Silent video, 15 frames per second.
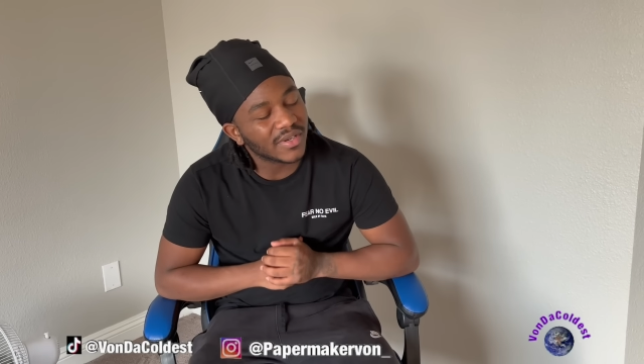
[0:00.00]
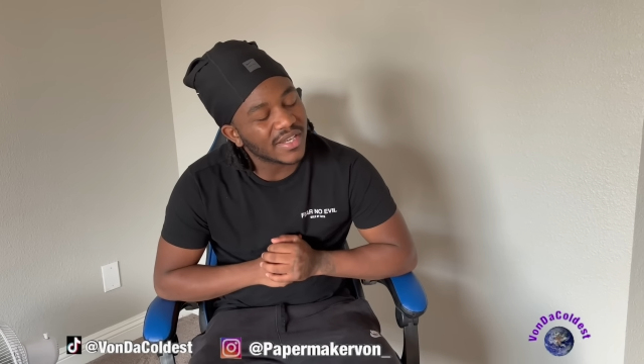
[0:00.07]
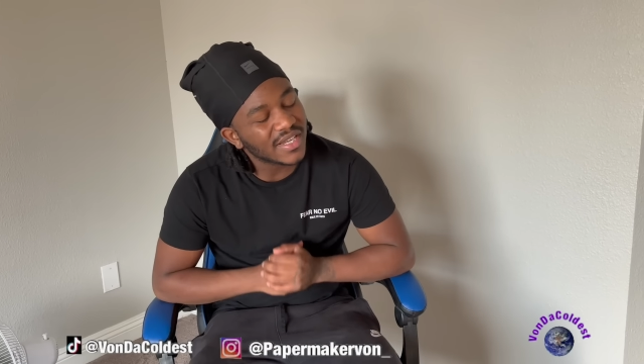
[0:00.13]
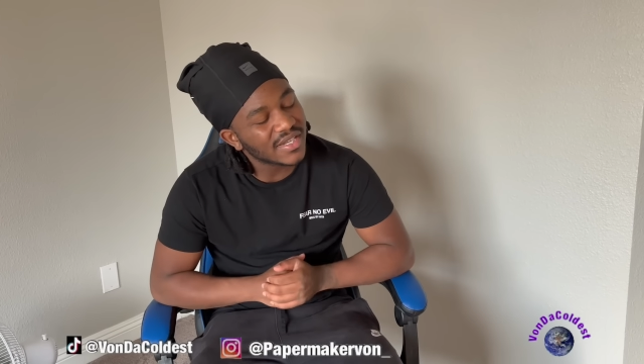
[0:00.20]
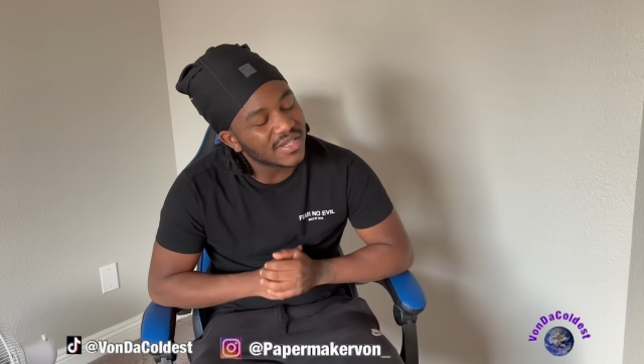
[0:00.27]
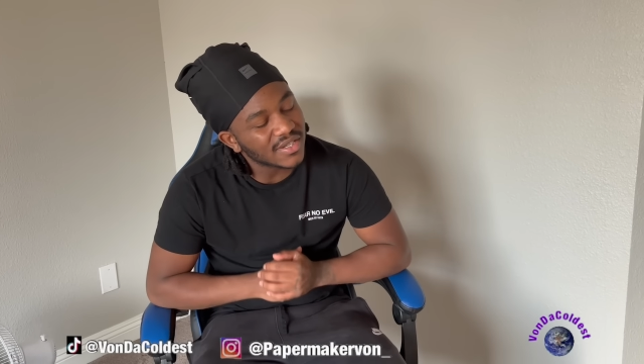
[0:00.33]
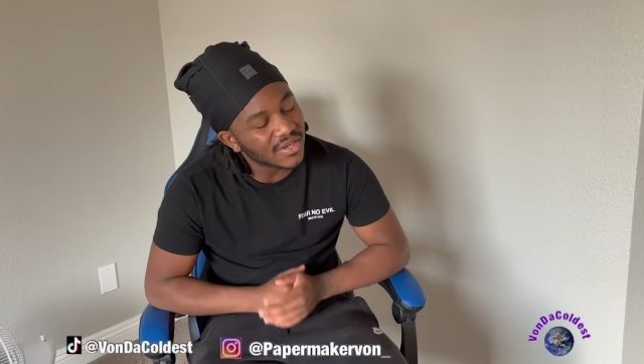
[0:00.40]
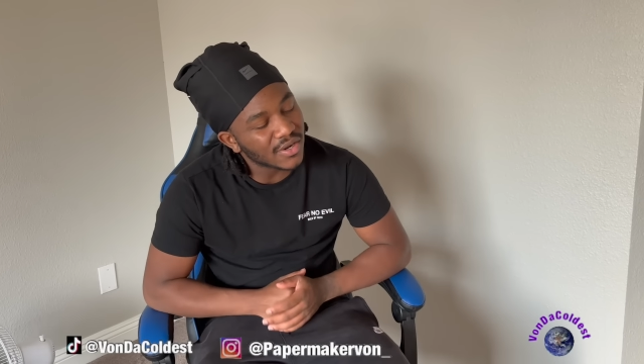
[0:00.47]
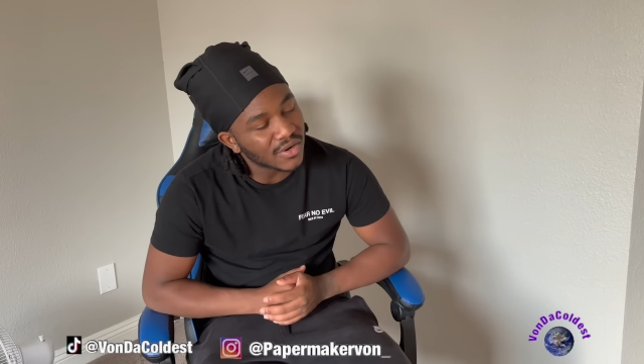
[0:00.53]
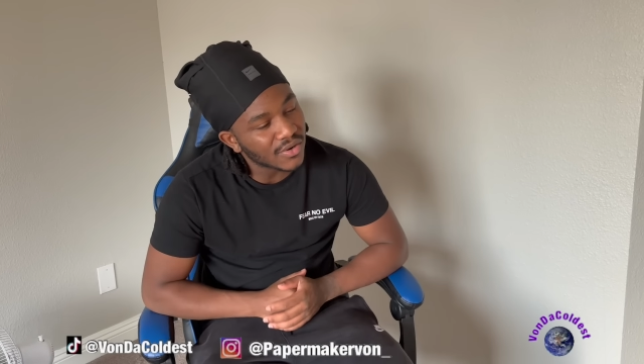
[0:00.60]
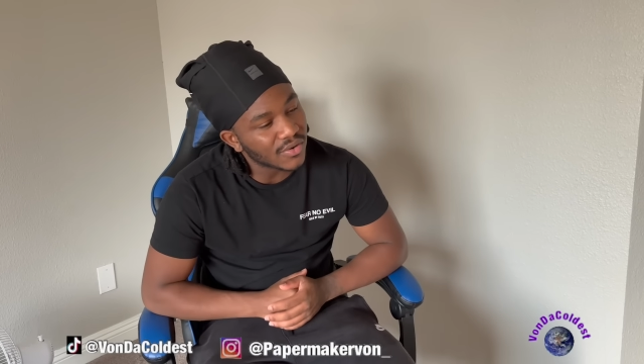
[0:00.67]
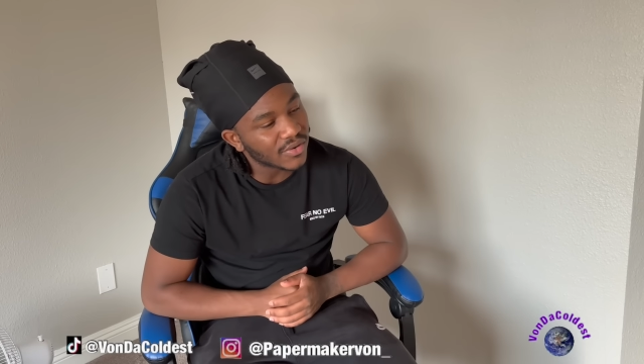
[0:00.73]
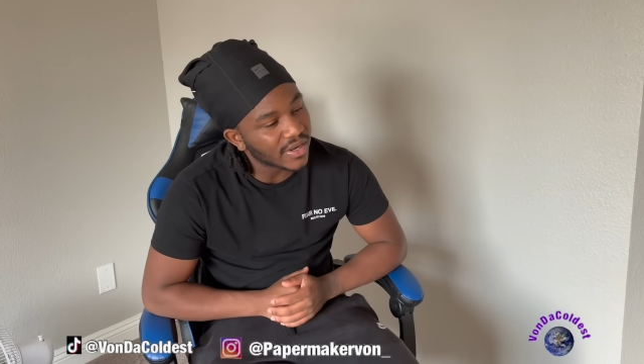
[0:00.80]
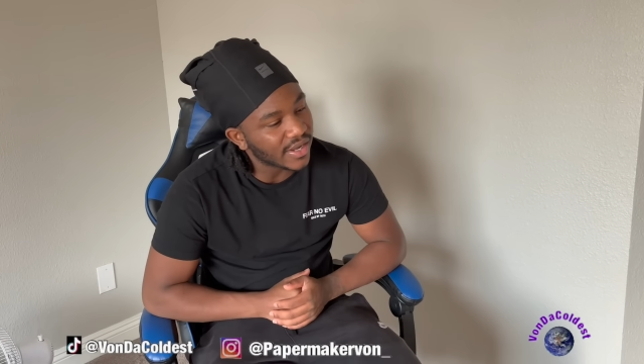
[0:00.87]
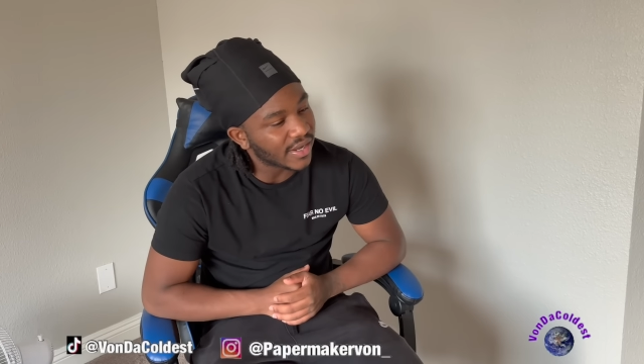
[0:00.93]
this
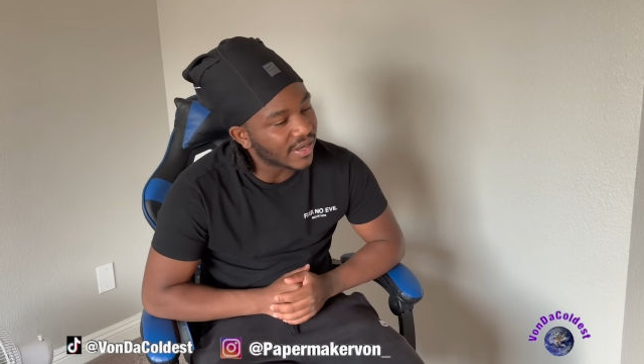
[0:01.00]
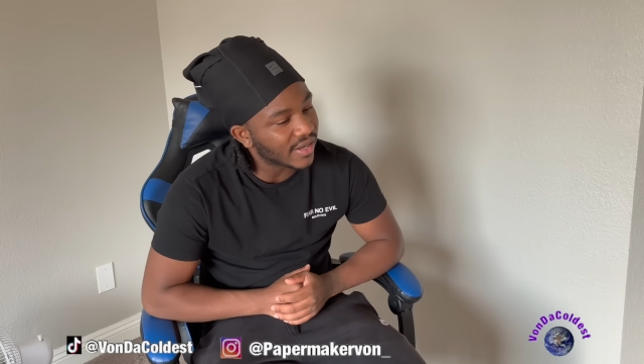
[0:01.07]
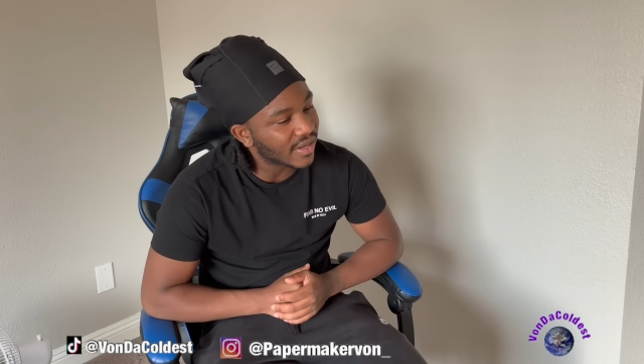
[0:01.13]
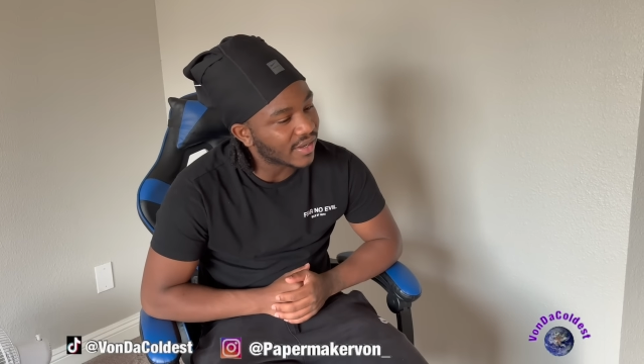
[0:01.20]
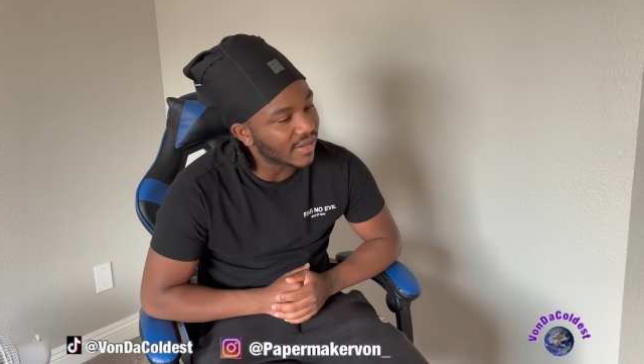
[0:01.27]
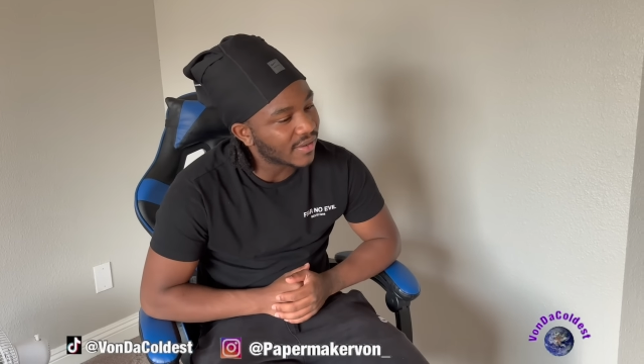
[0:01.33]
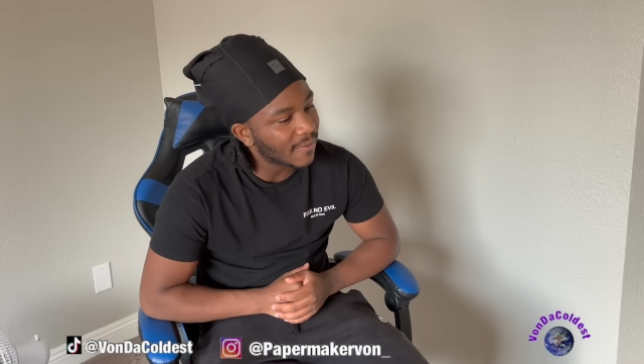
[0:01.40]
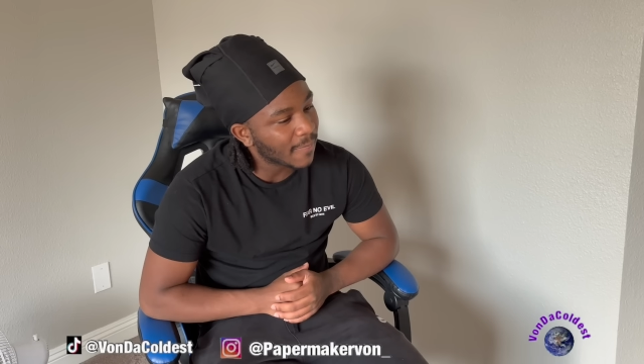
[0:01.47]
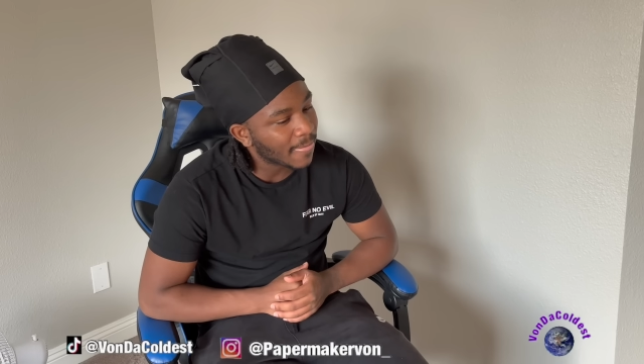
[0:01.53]
long and